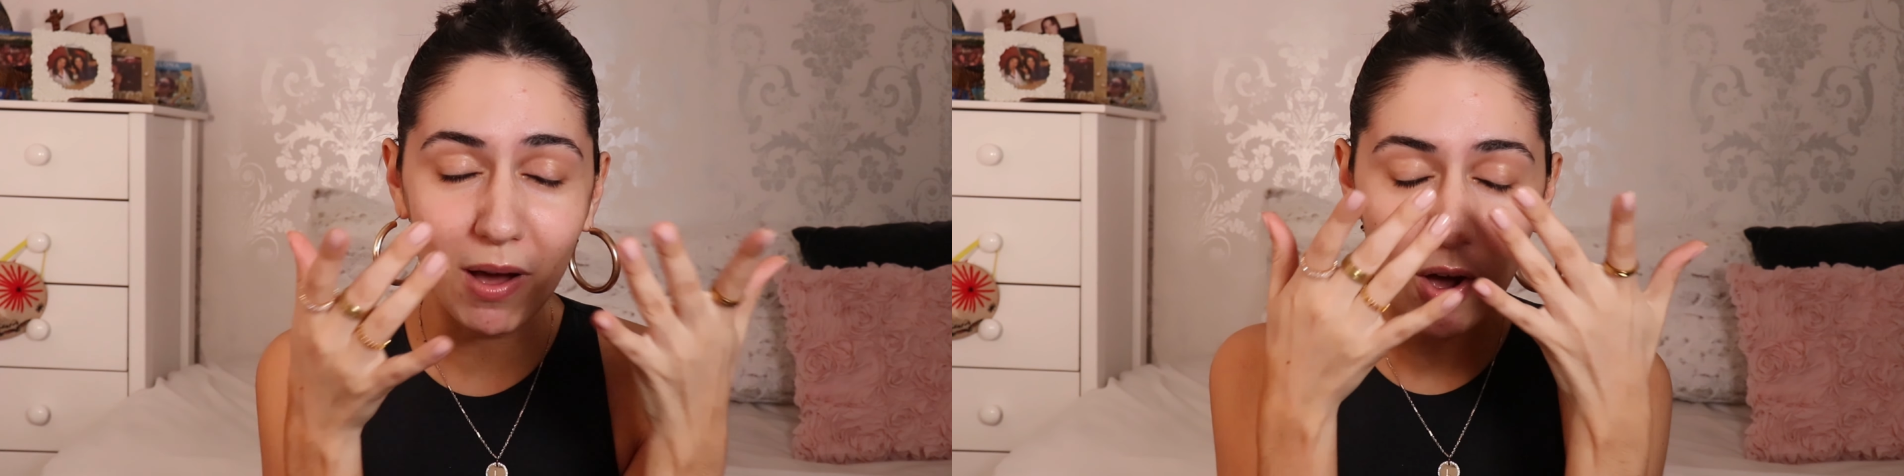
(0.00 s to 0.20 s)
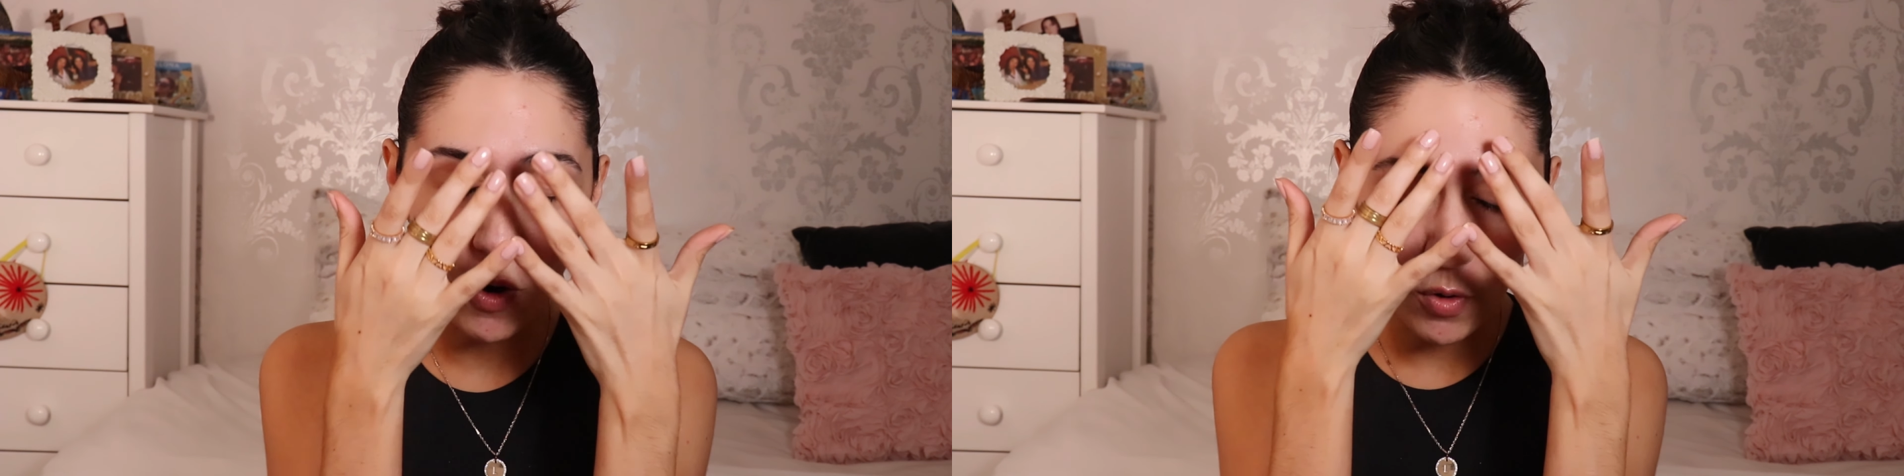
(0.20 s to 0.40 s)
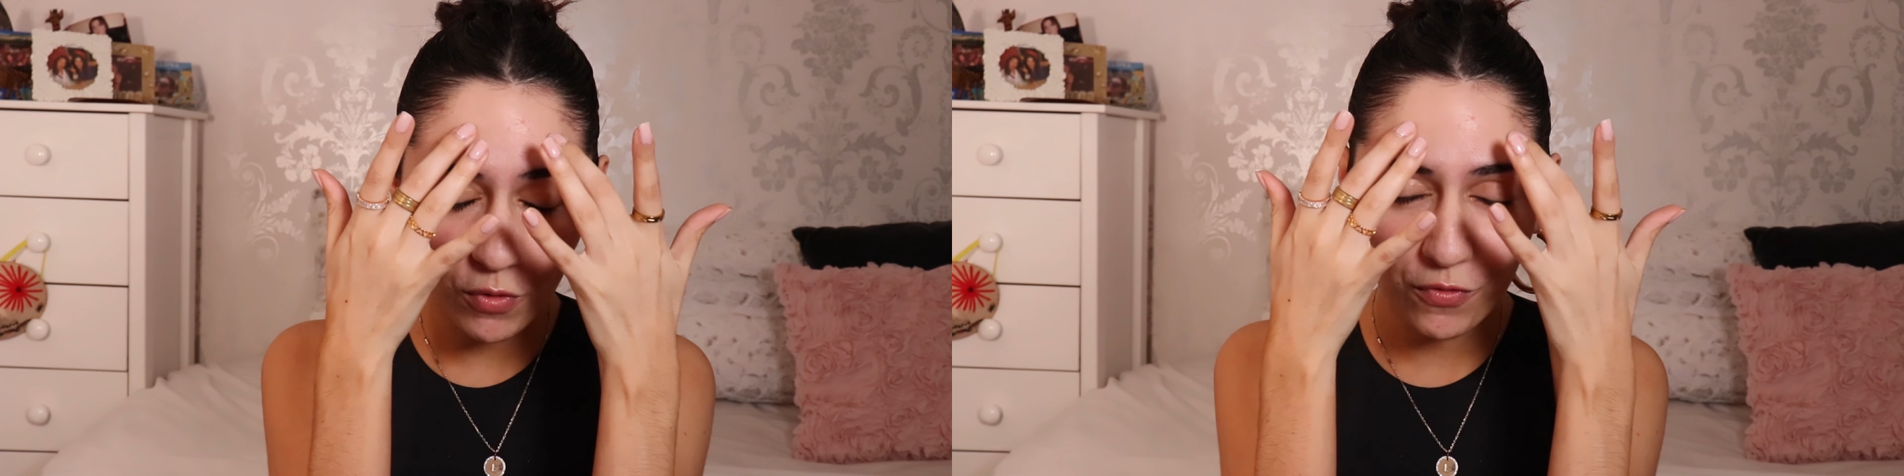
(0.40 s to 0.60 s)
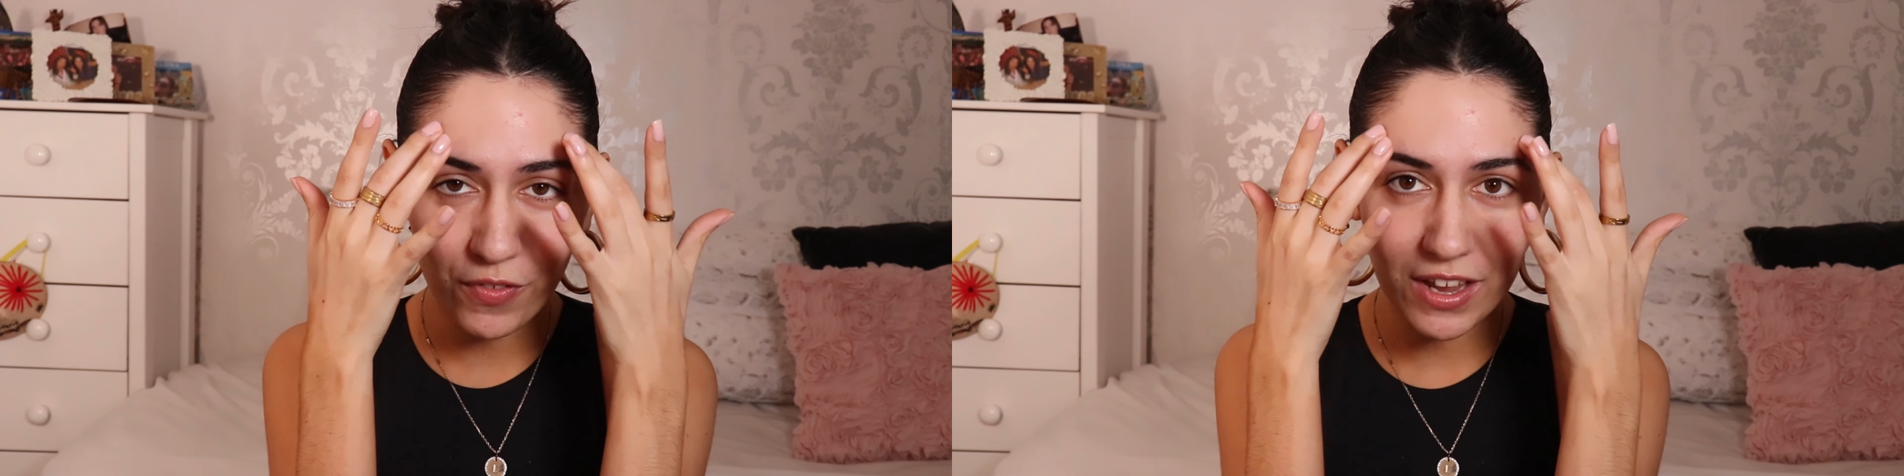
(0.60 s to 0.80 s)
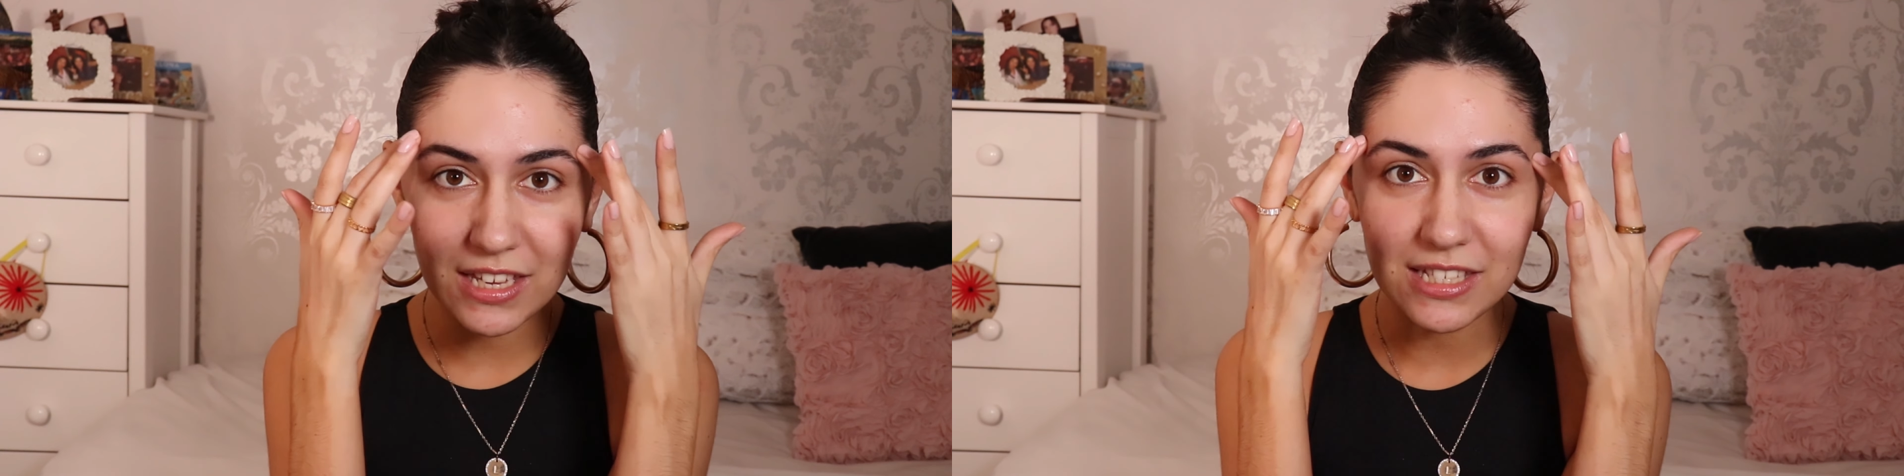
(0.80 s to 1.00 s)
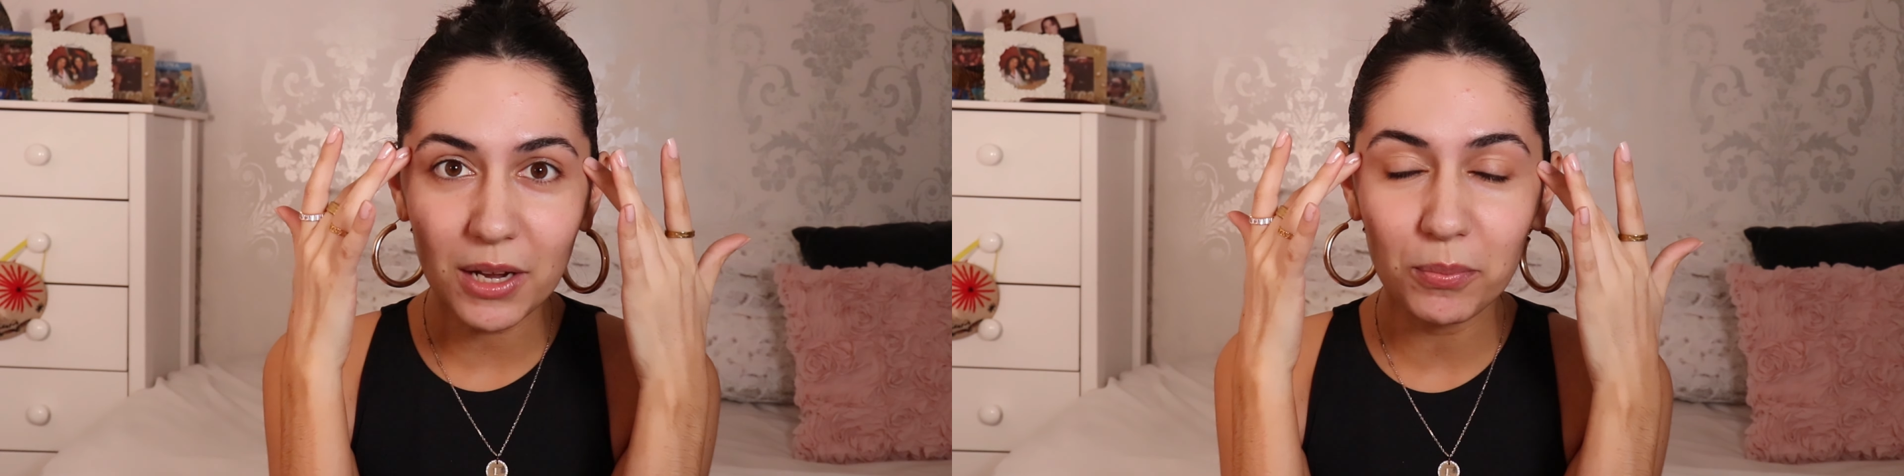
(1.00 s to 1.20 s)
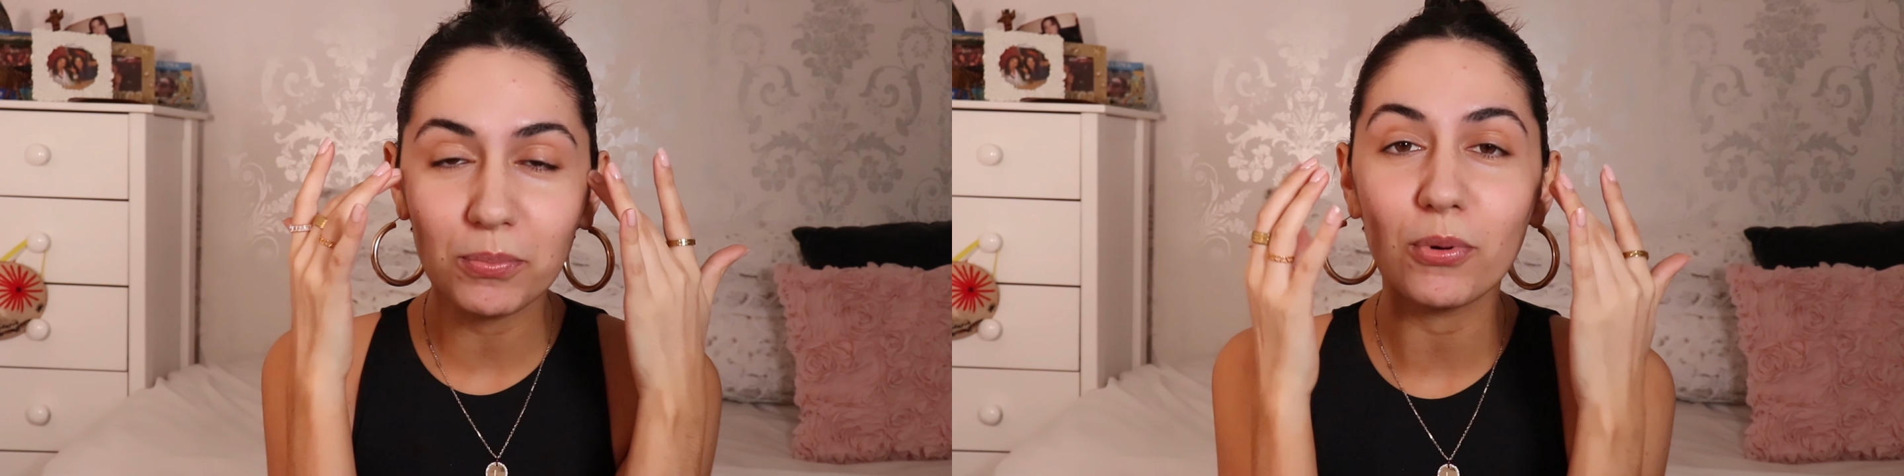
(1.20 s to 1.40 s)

my whole face like